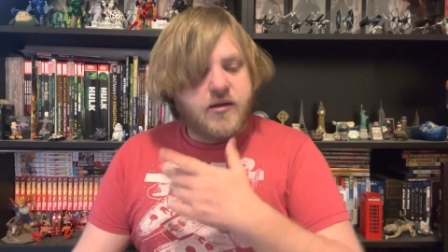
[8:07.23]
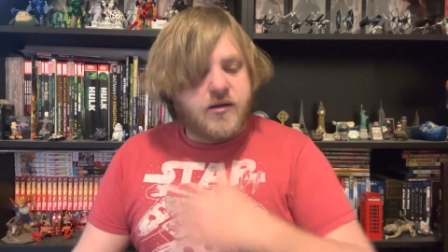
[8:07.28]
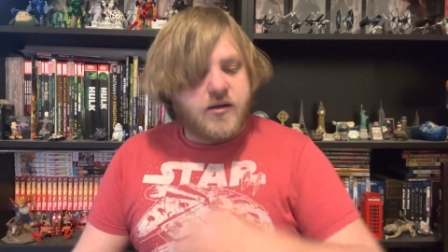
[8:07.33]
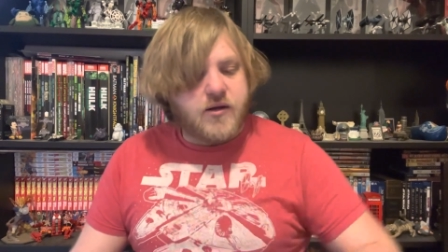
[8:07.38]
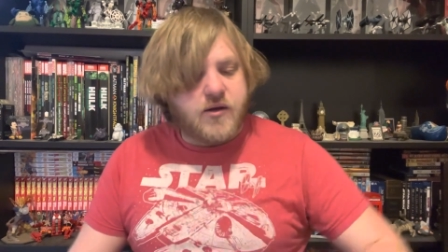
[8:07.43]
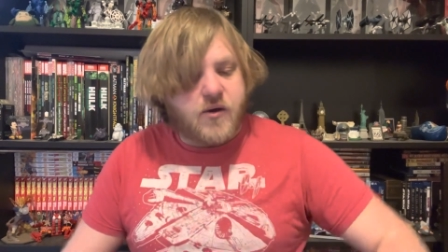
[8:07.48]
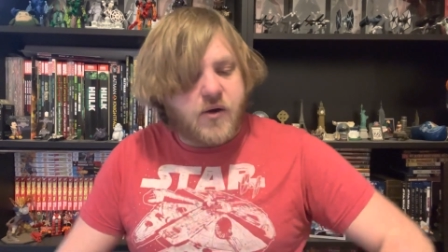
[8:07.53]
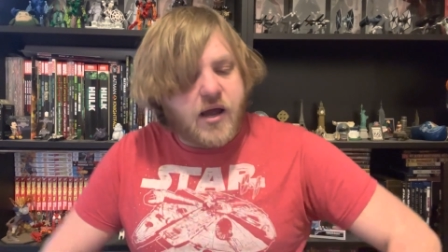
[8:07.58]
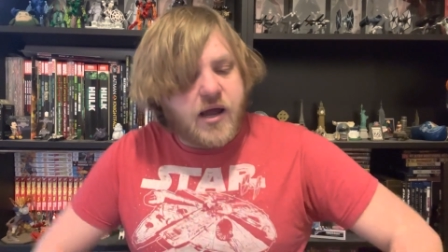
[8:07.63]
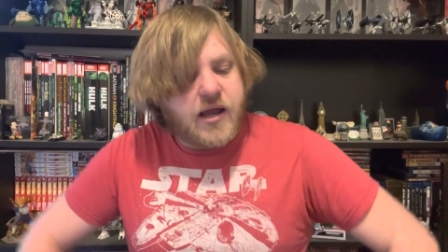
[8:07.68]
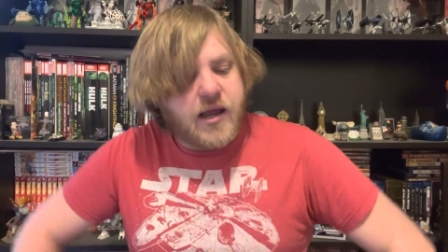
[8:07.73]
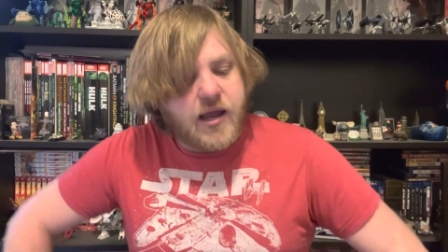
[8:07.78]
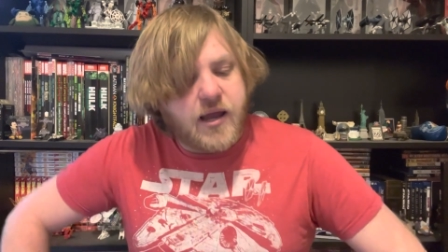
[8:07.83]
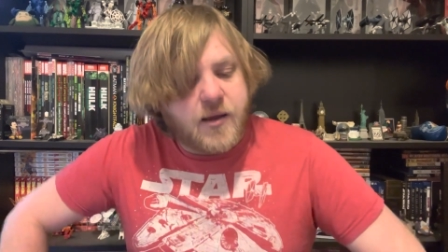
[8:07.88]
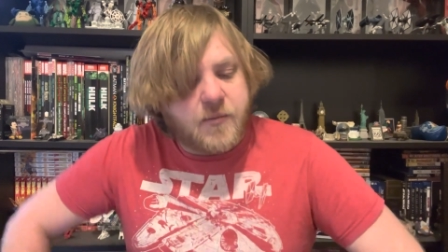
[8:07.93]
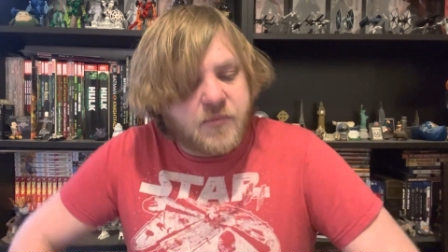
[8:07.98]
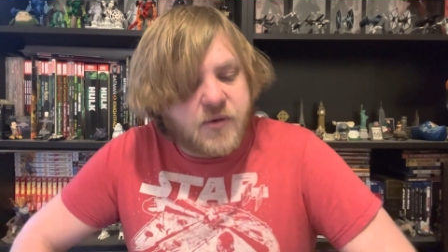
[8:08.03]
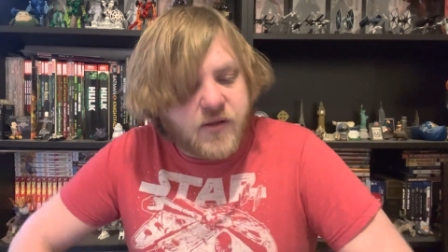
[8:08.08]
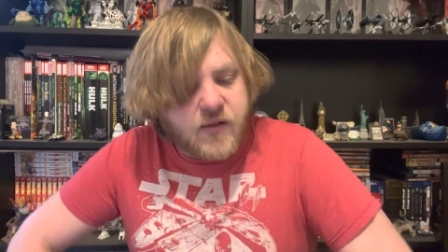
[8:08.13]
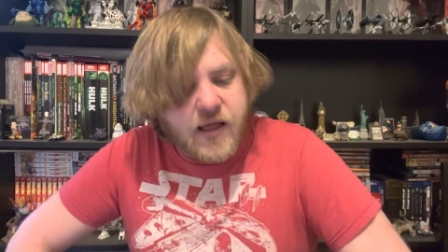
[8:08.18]
You know, I
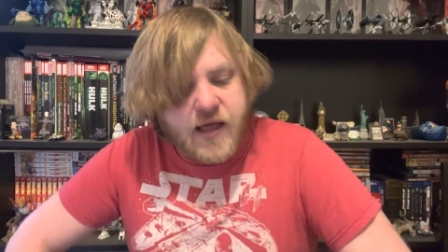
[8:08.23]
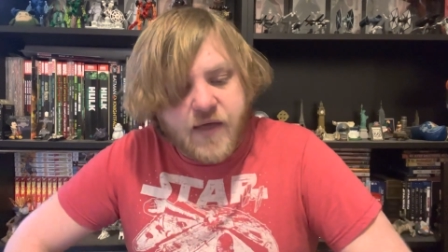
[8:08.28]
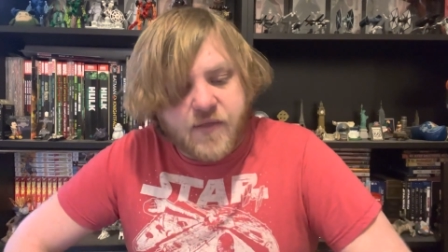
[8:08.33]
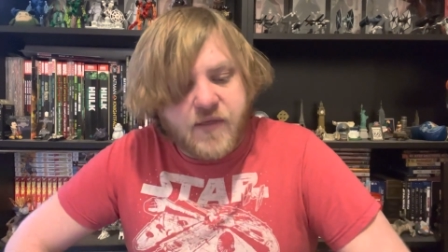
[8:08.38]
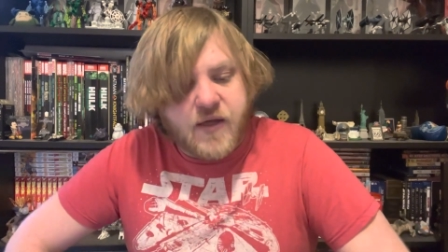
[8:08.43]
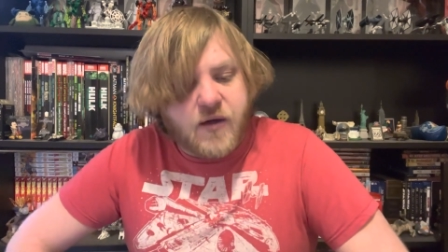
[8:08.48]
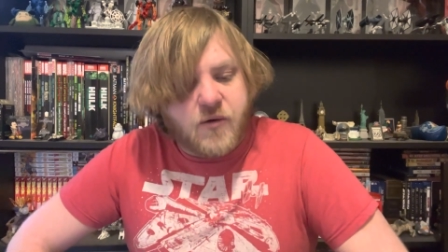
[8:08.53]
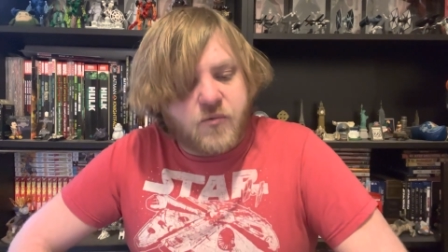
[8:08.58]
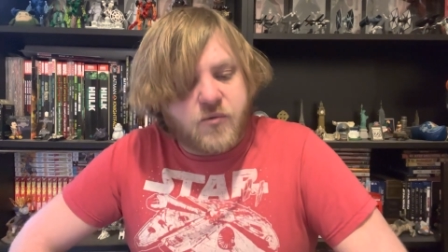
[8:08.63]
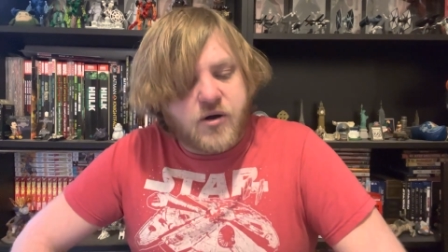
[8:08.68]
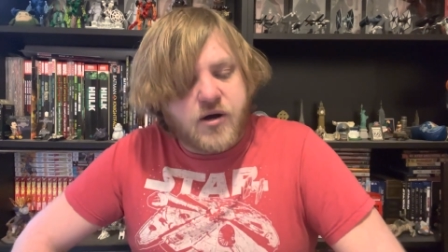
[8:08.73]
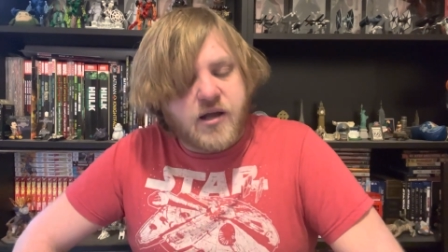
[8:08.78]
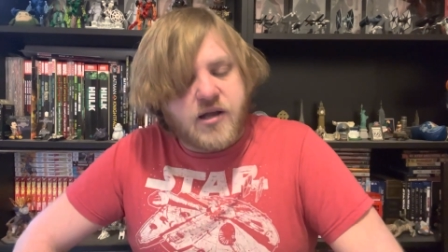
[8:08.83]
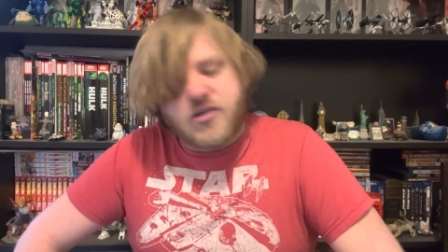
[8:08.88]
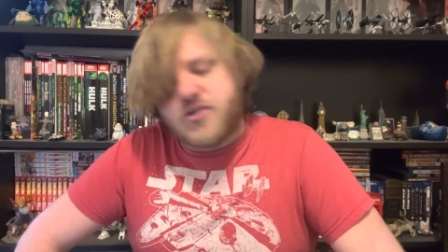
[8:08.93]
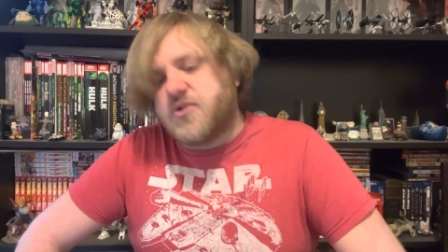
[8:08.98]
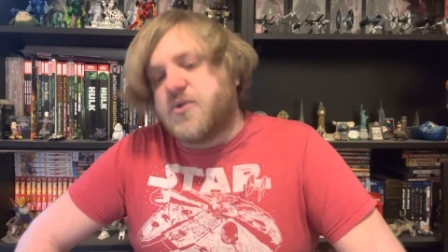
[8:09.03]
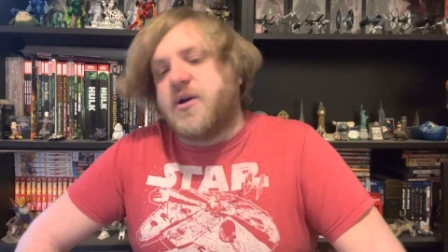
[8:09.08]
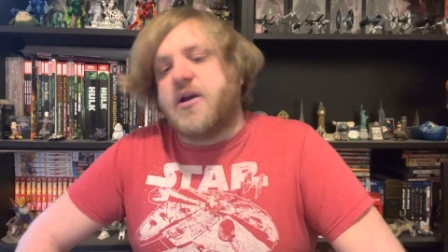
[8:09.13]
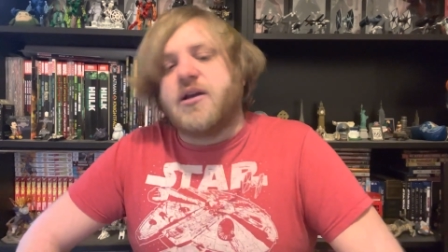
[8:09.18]
am glad that we're
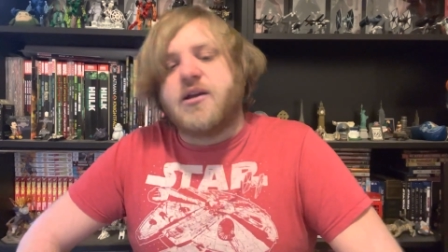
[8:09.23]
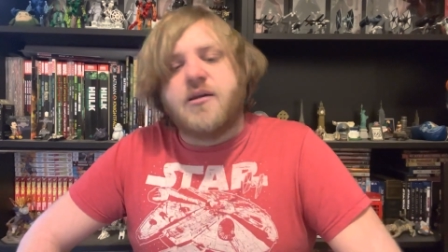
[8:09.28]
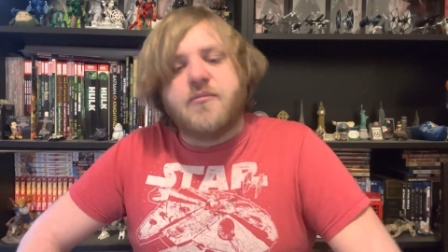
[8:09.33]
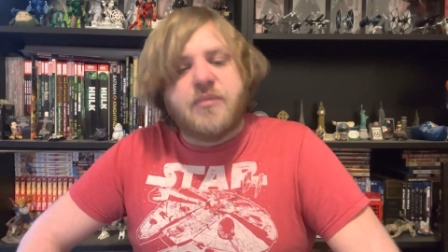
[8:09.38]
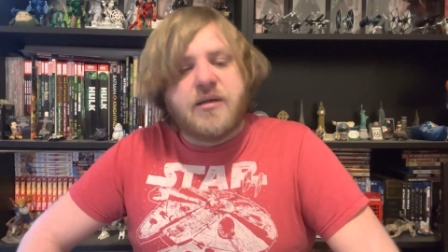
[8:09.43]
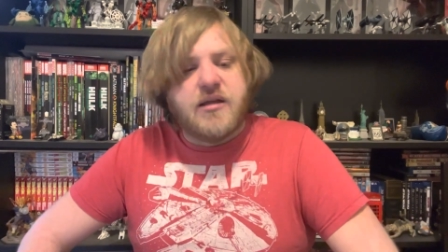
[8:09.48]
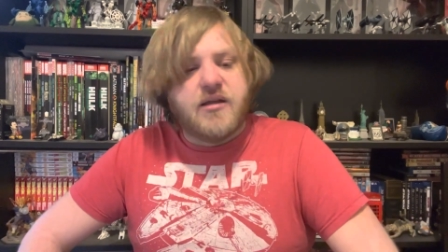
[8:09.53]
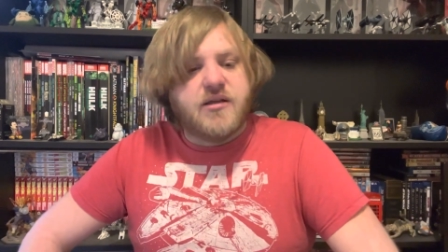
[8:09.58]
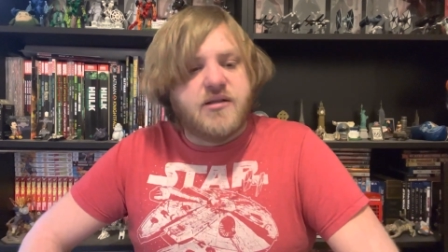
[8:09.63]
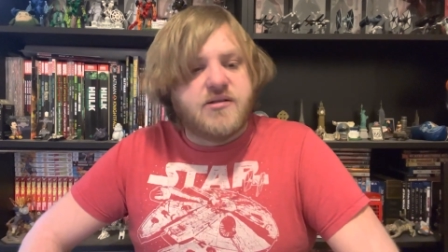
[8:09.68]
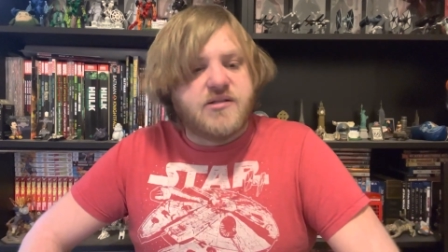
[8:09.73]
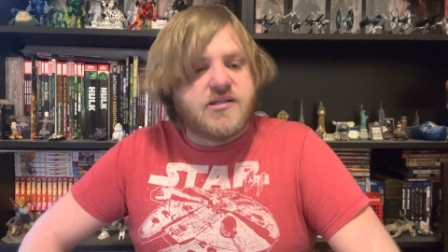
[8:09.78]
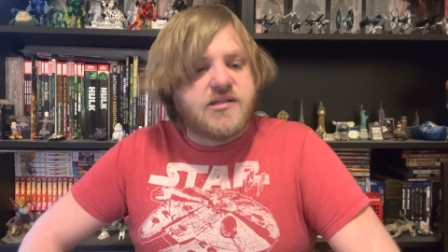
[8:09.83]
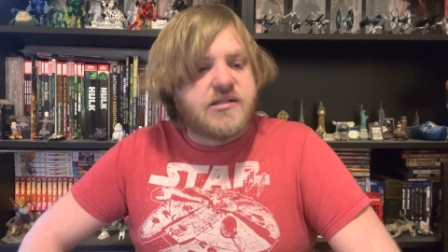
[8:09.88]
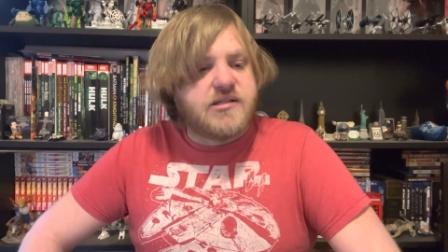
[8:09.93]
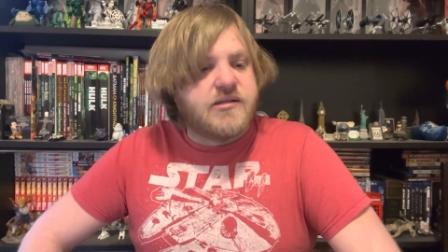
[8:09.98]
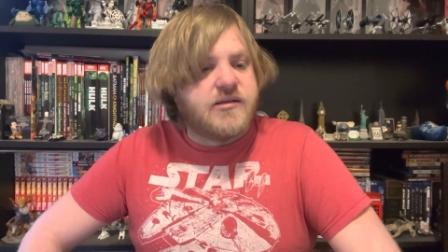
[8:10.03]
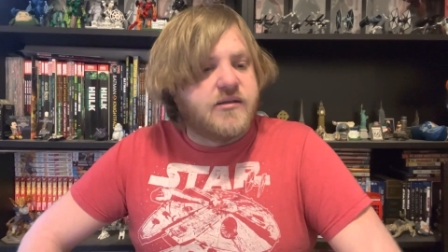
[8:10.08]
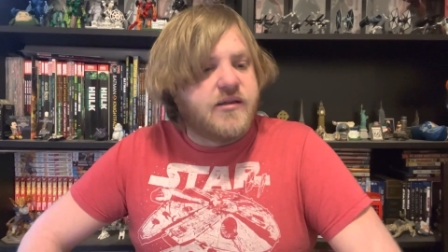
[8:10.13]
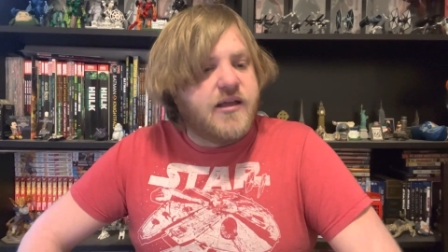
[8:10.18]
not trying to be
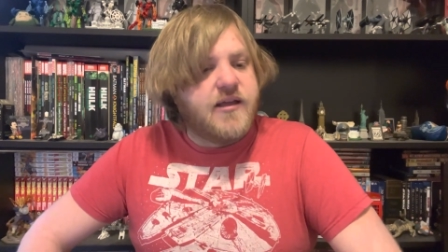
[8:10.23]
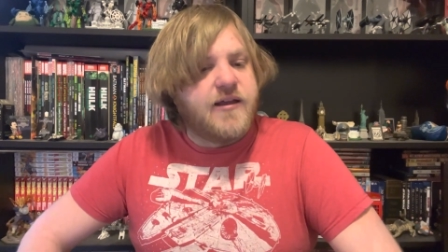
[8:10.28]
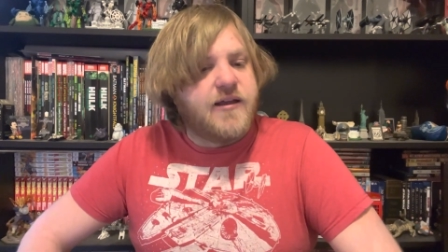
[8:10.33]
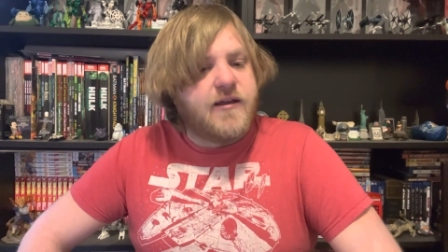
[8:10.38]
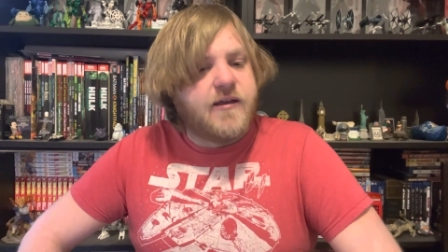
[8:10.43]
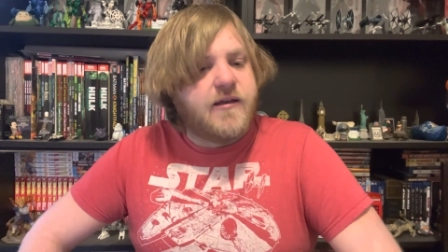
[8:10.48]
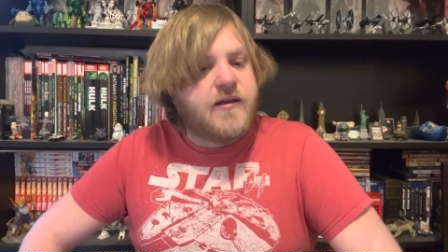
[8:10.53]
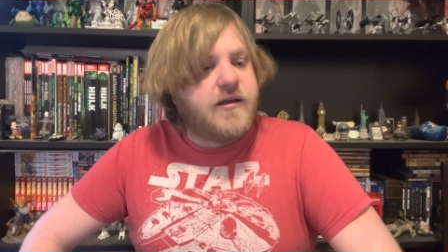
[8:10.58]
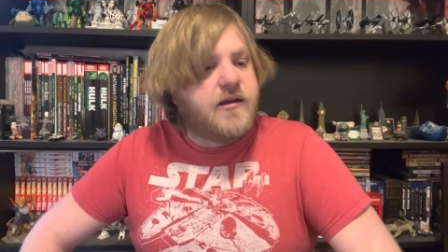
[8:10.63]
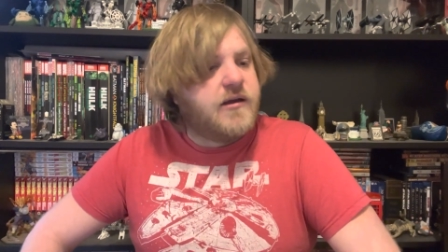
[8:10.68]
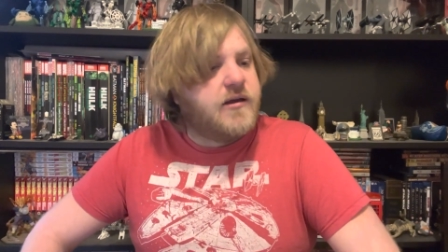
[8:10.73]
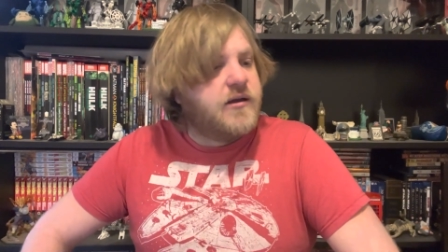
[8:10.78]
just like